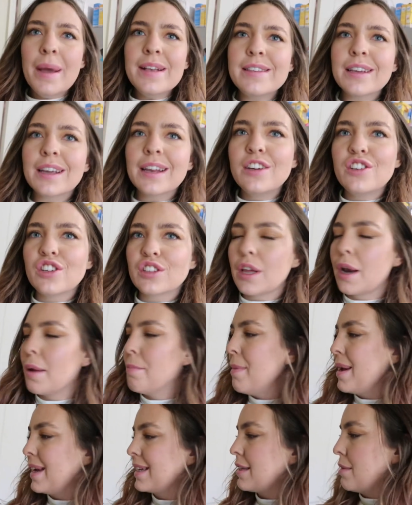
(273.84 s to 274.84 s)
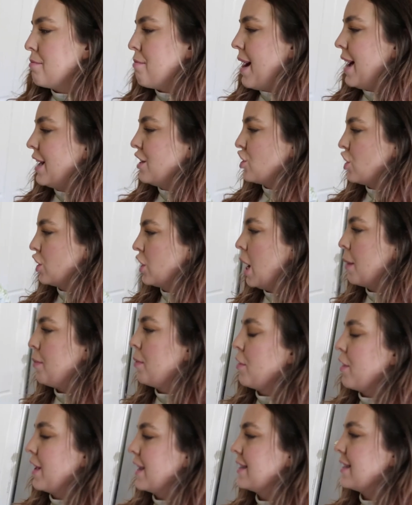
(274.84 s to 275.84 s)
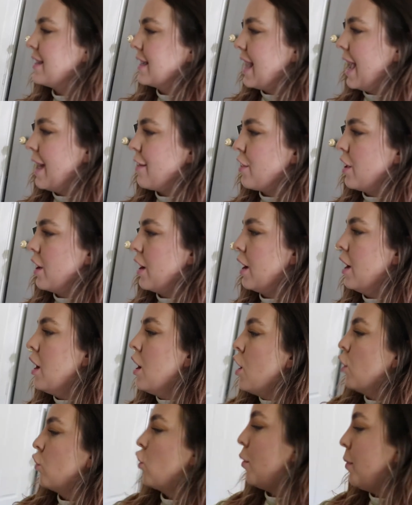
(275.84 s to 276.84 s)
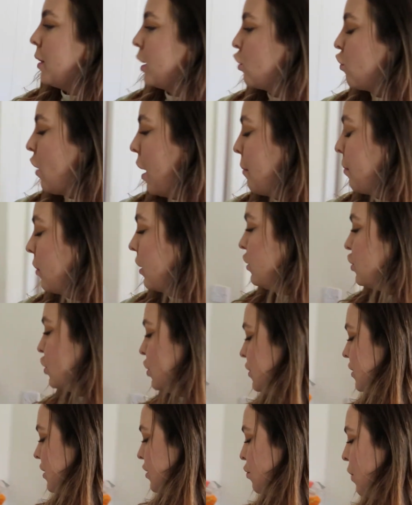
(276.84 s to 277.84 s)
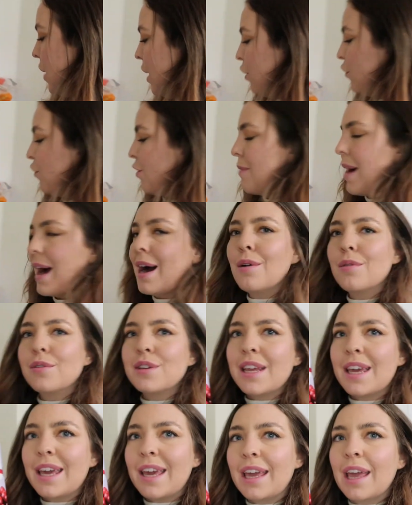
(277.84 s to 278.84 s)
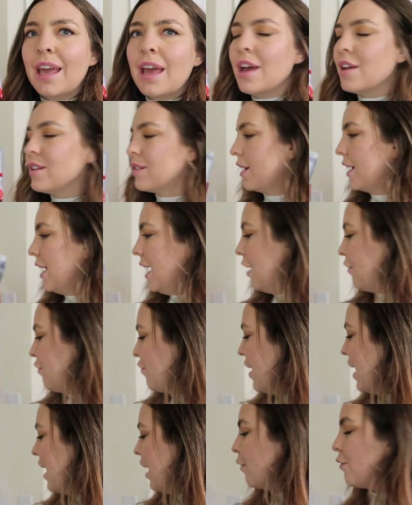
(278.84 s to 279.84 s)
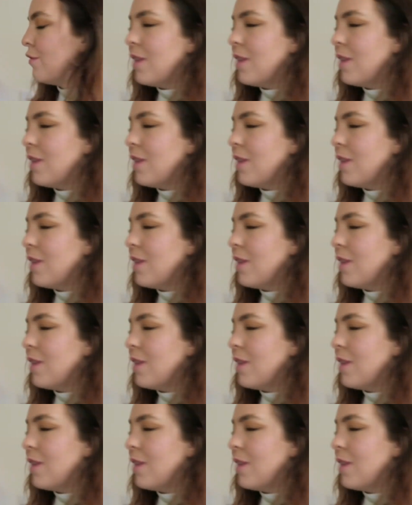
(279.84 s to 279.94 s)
Basically just going to mix and match a couple of things together. Got my cranberry juice as well from Aldi, so I'm going to have that.